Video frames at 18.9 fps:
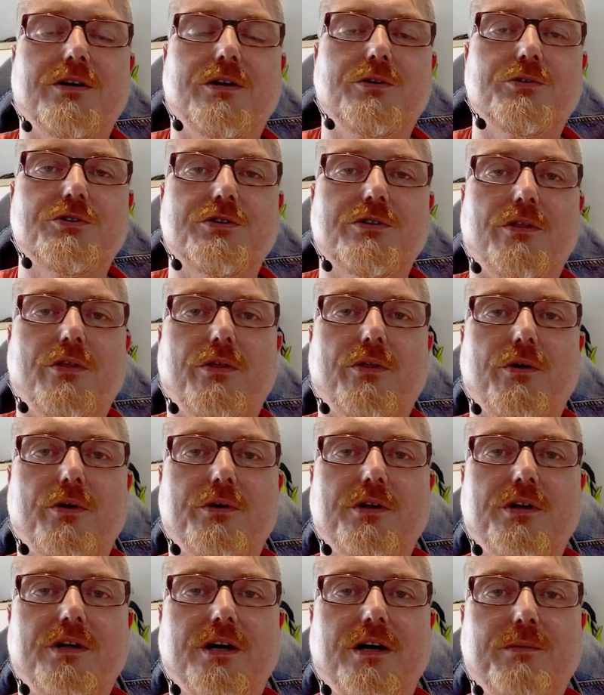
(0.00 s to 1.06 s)
Ocean
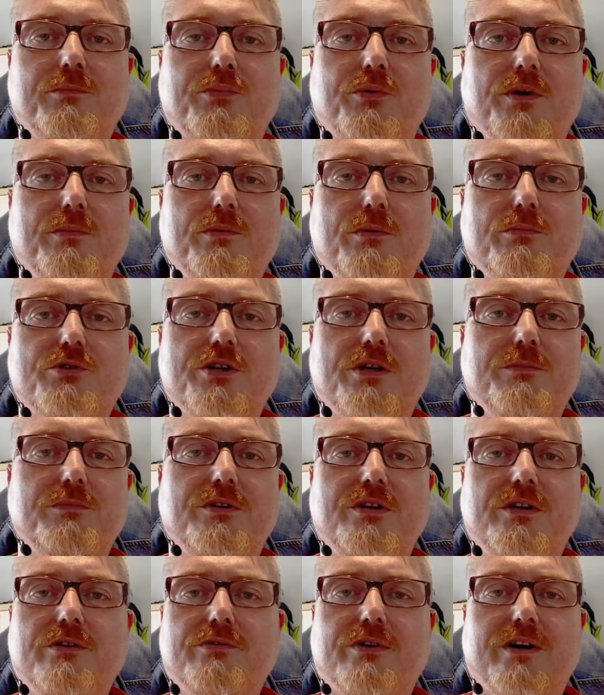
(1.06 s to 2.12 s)
39 Premium
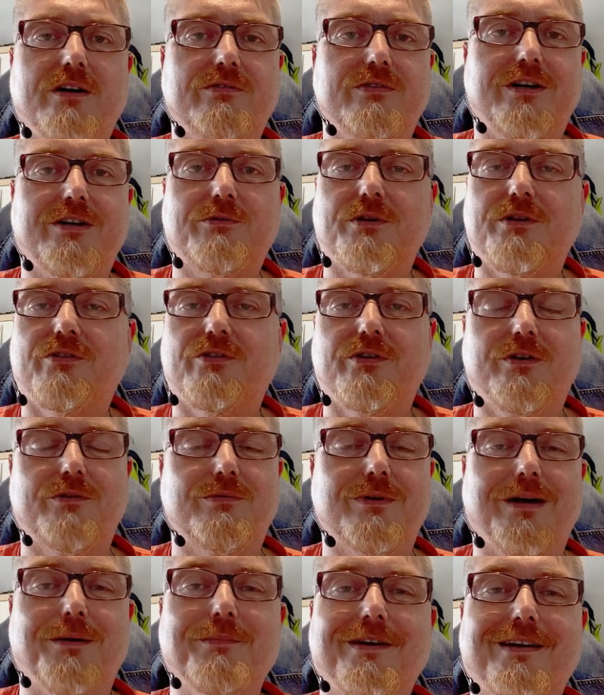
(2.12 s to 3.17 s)
GMT 500
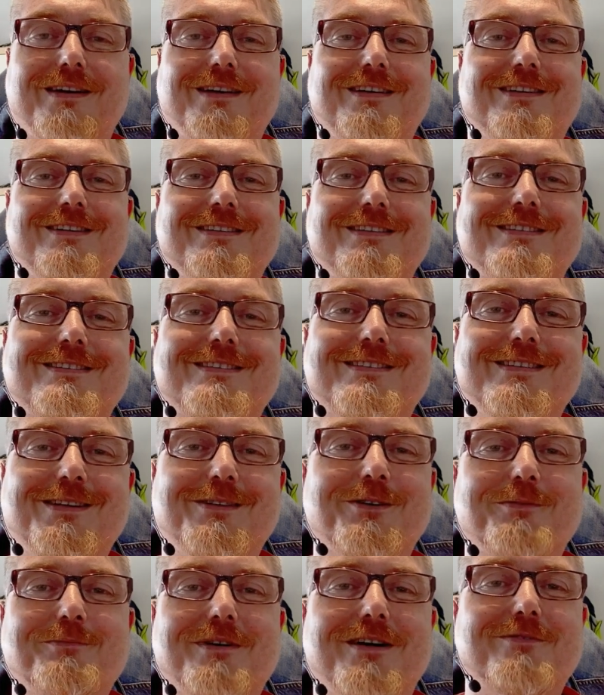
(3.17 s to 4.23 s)
ceramic is
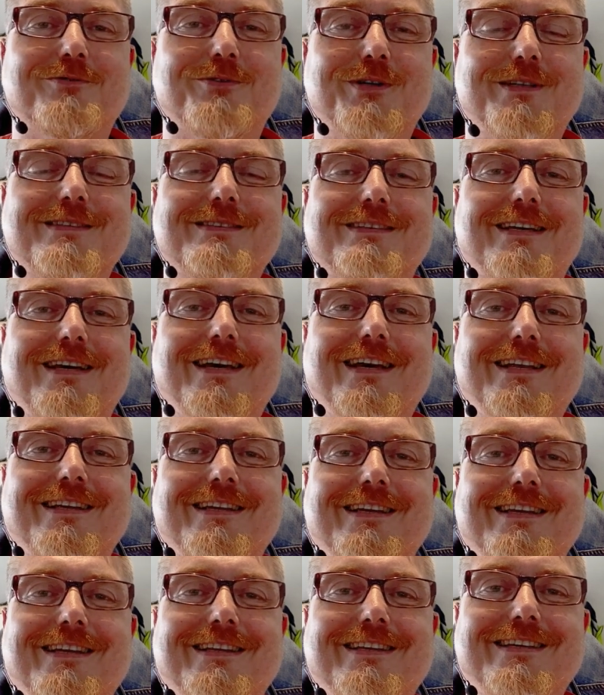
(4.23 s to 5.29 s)
still on my wrist,
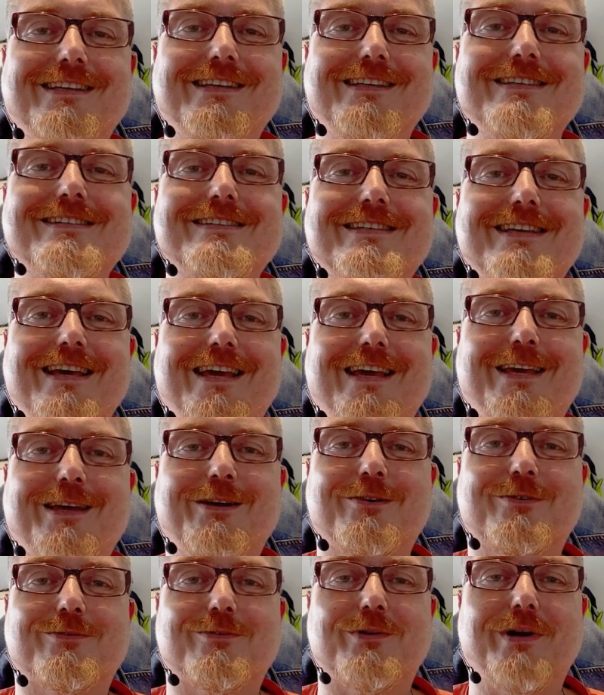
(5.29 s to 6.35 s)
and it is
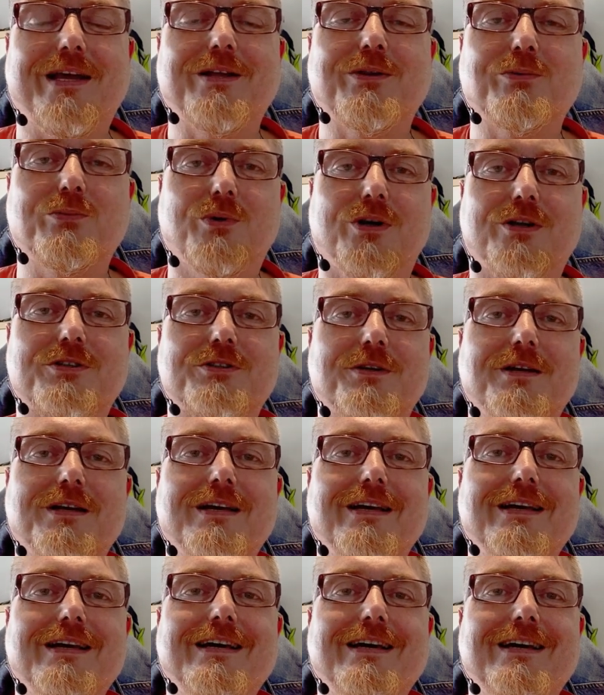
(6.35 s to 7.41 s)
a great watch.
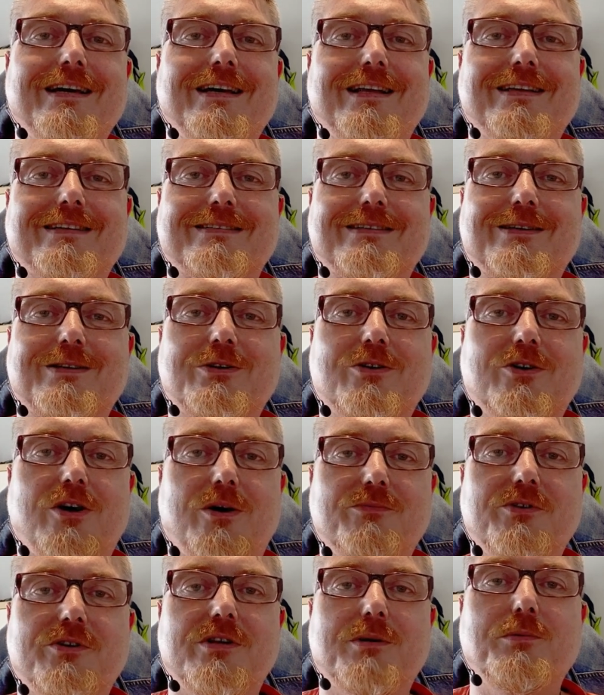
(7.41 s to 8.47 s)
It is a
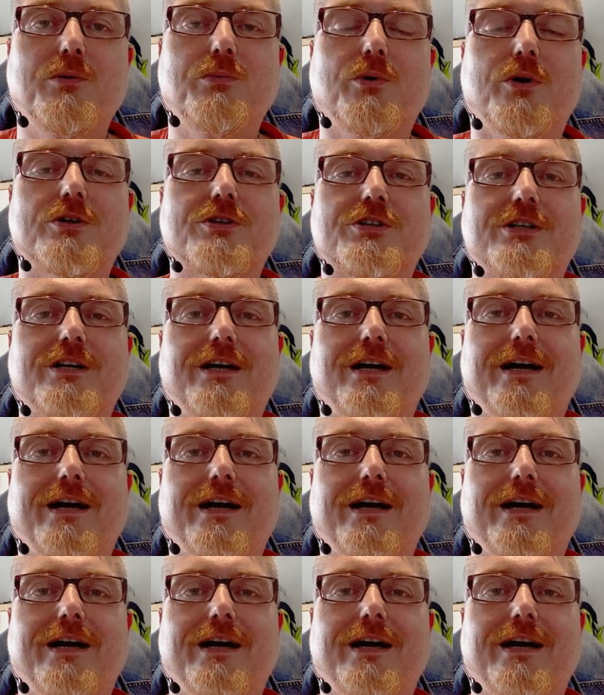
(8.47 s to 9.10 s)
comfortable watch.